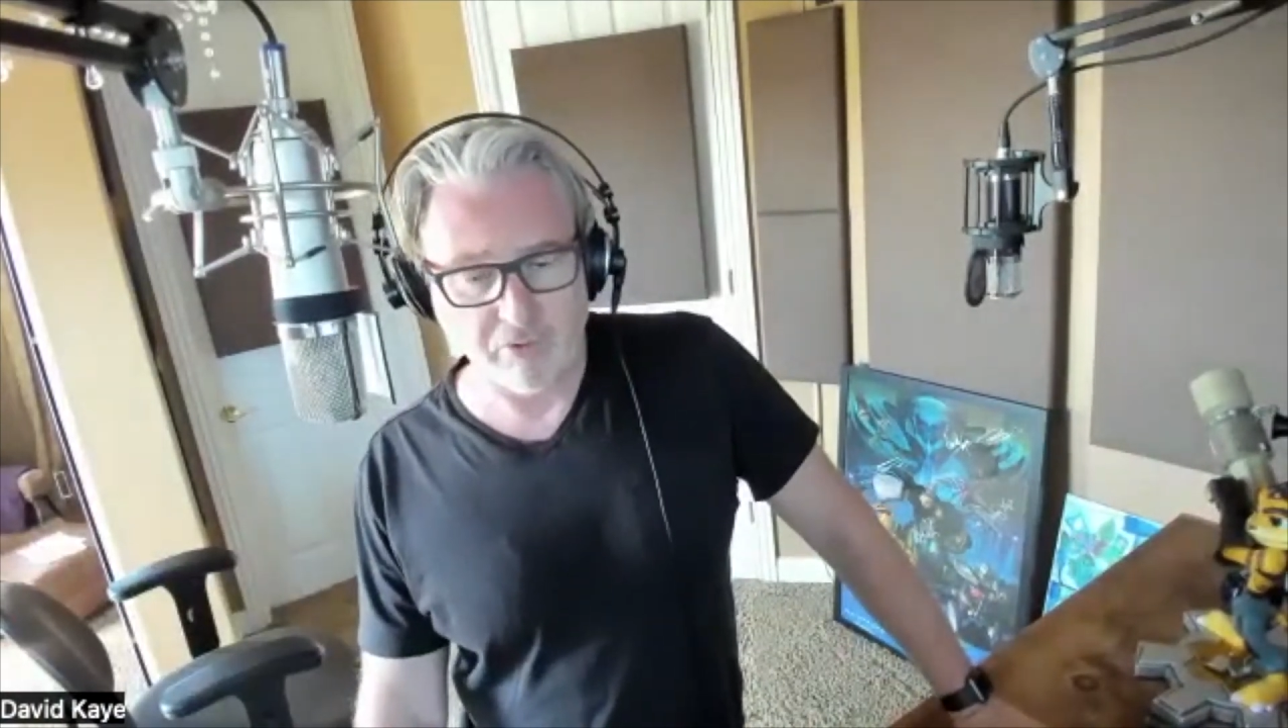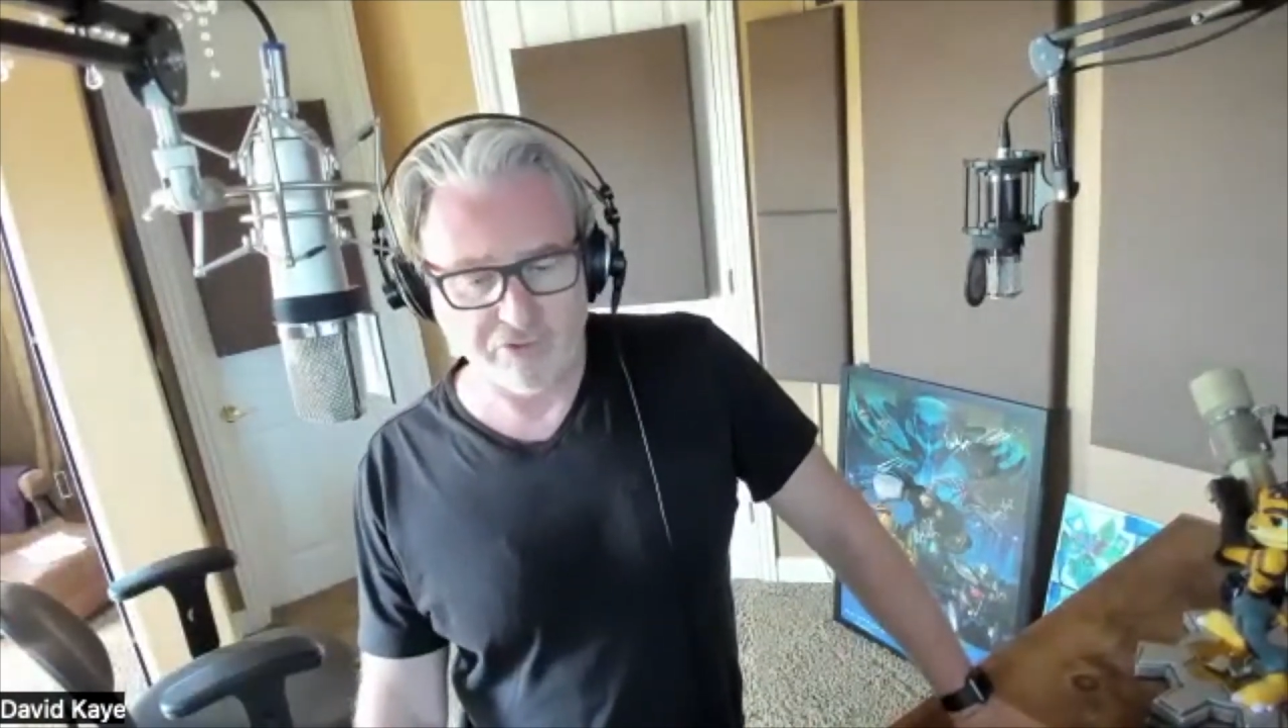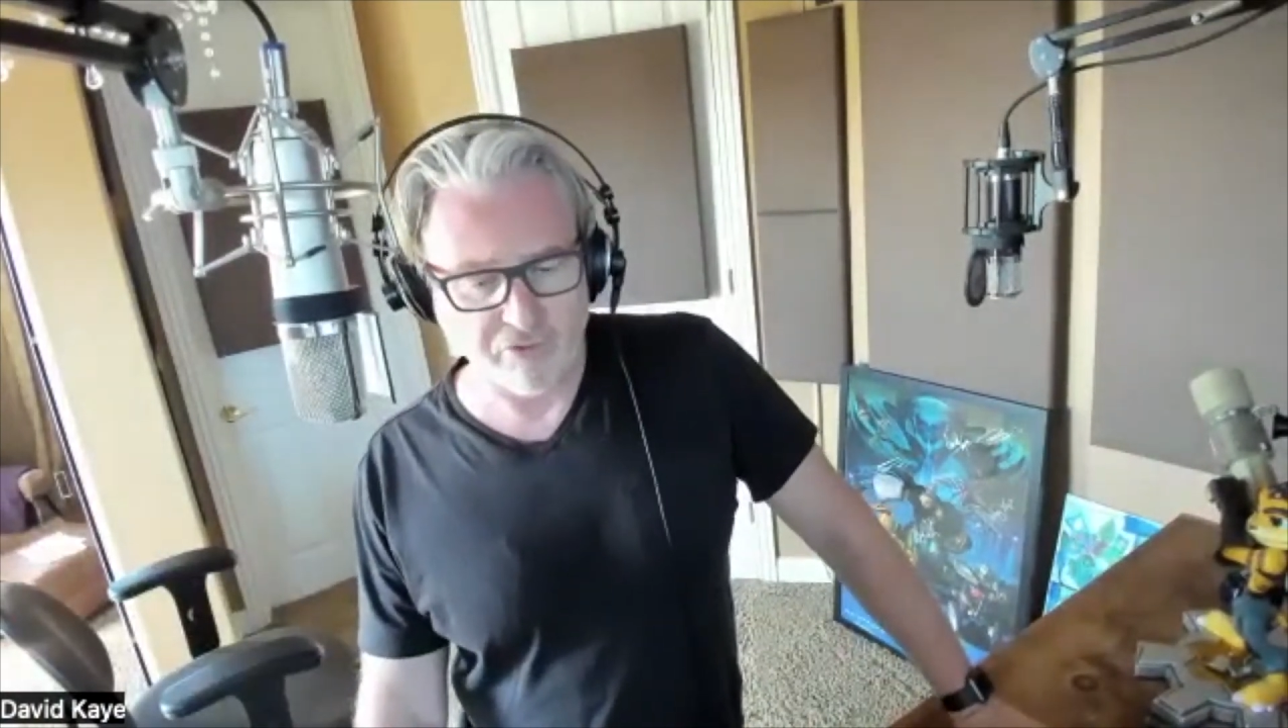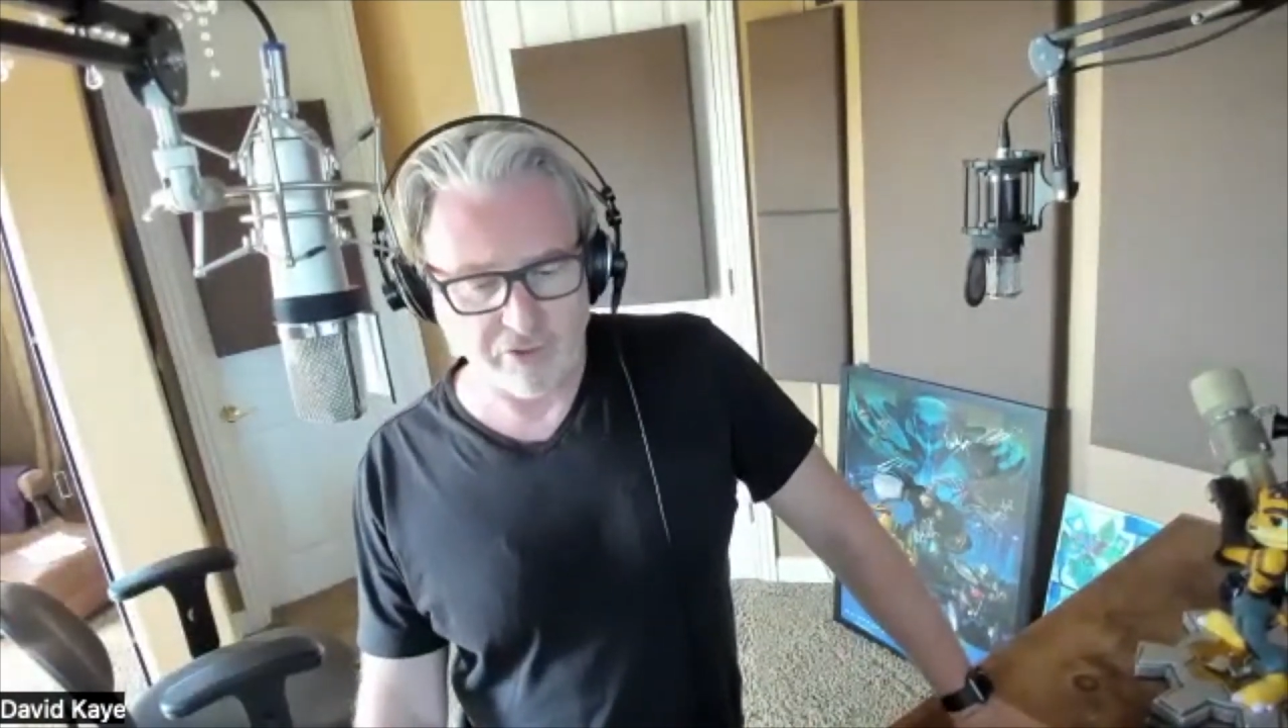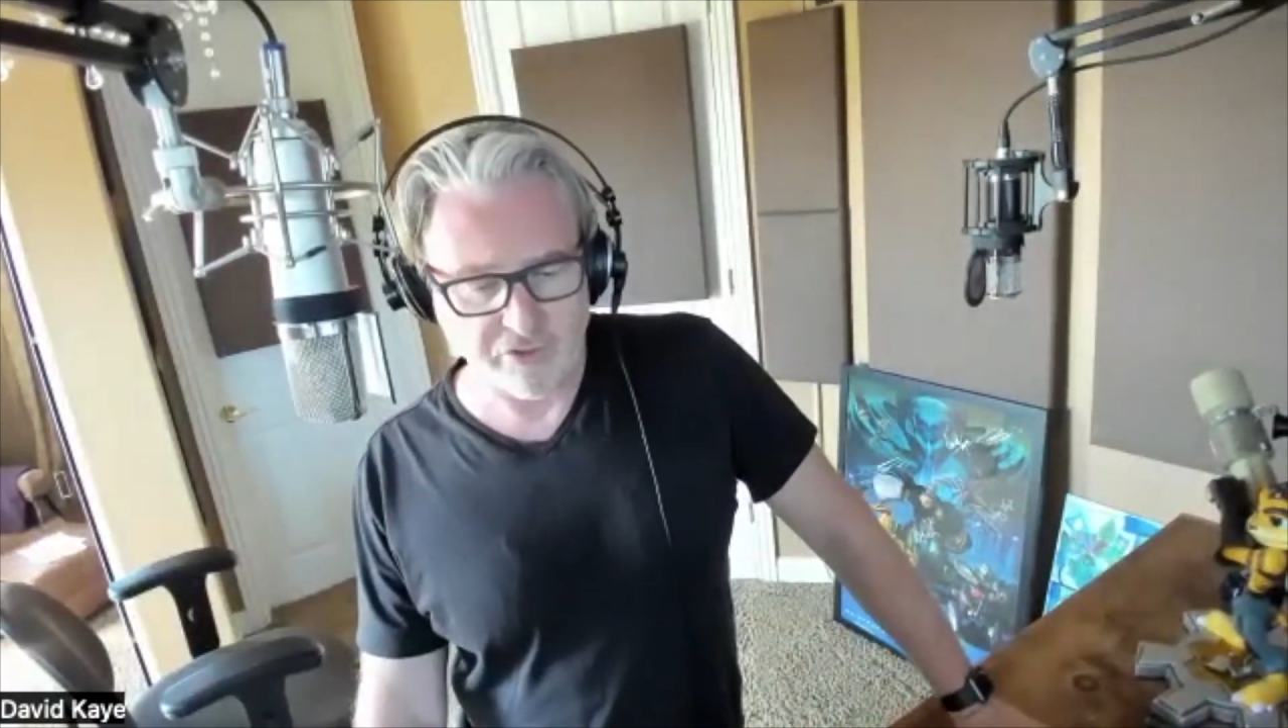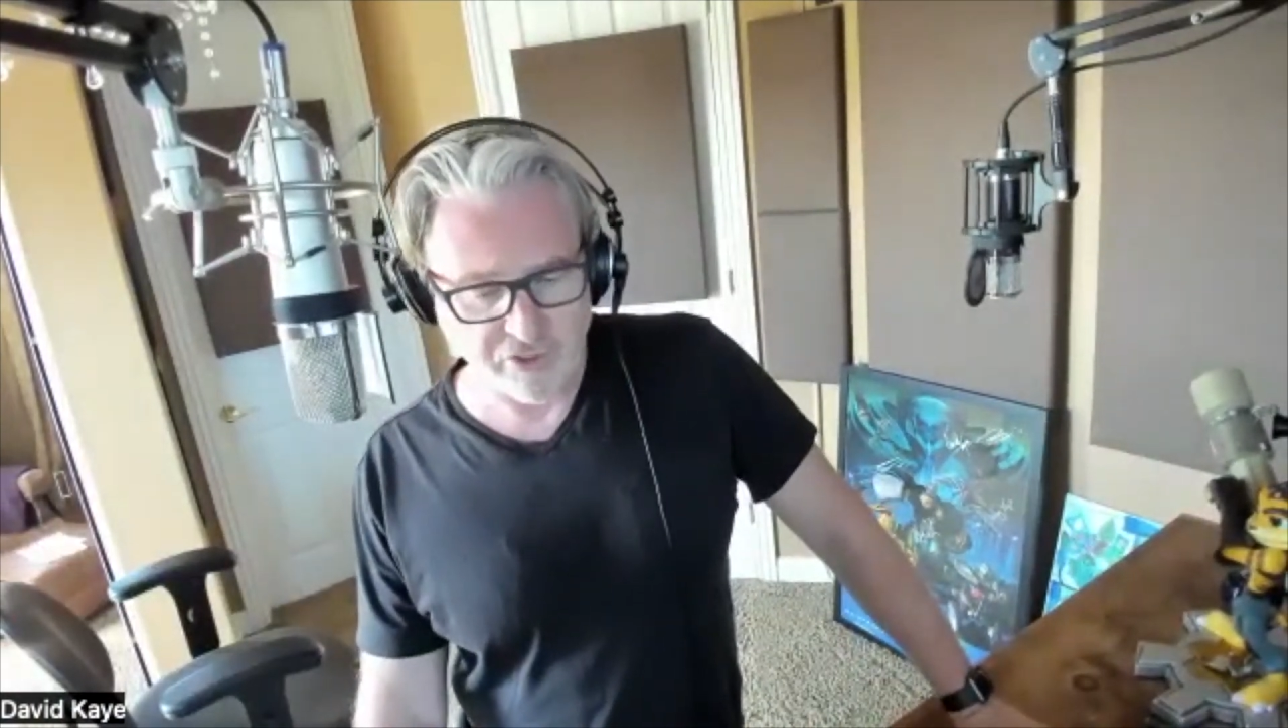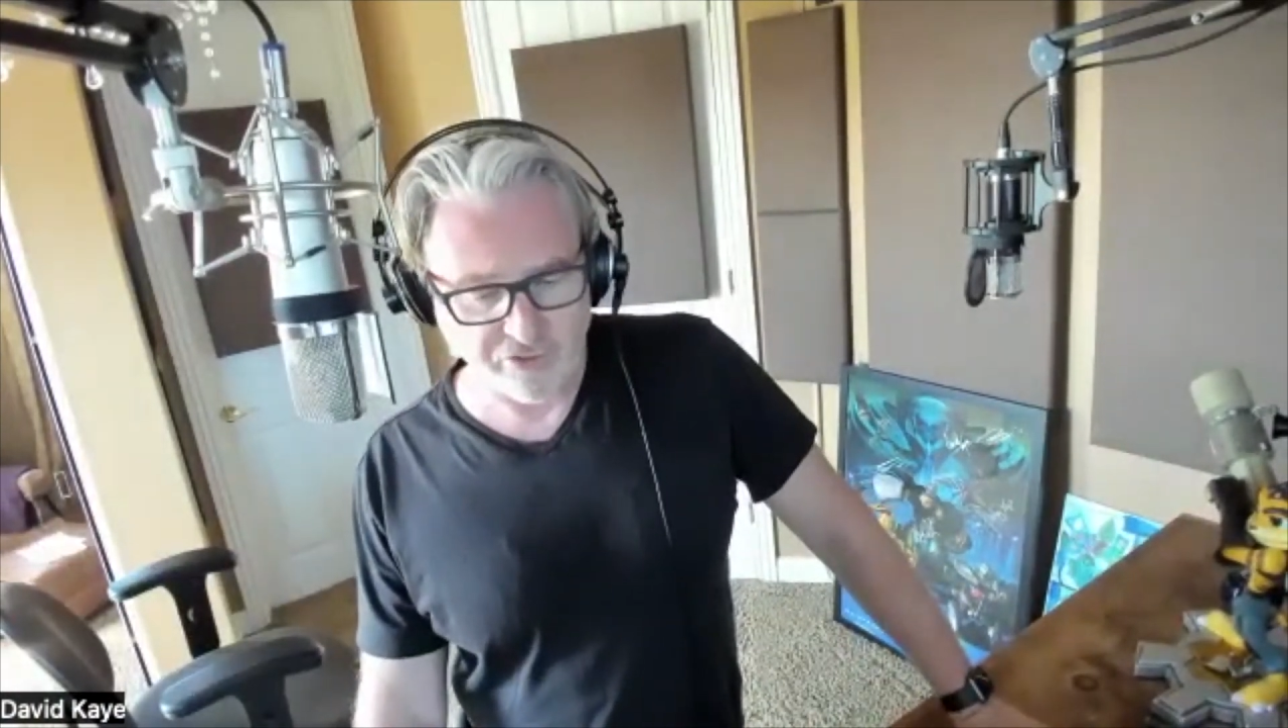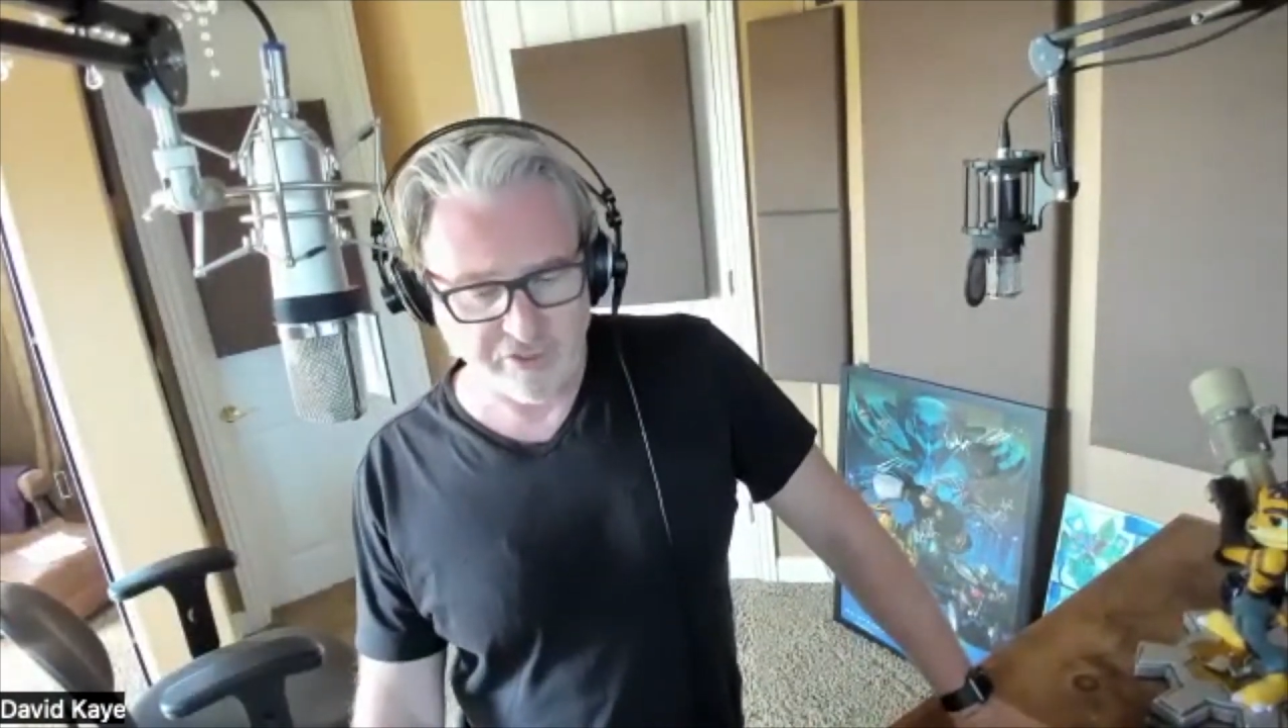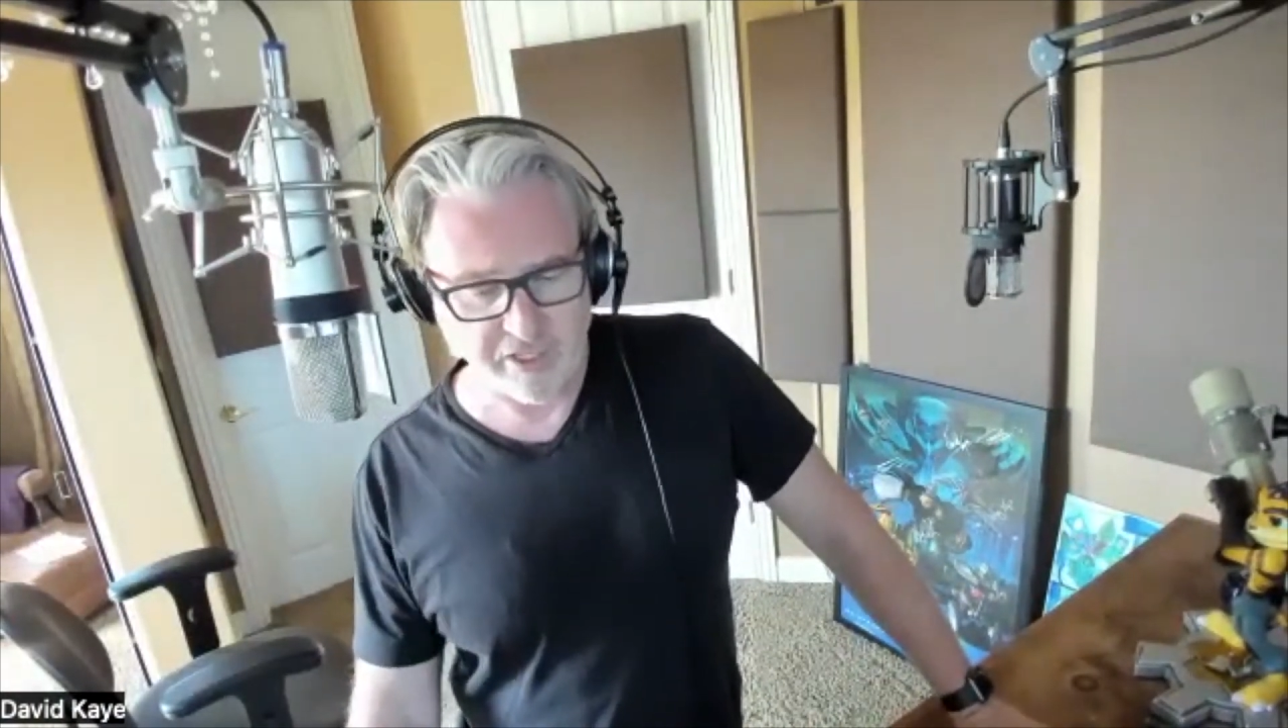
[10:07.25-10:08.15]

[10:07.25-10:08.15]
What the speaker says: sort of just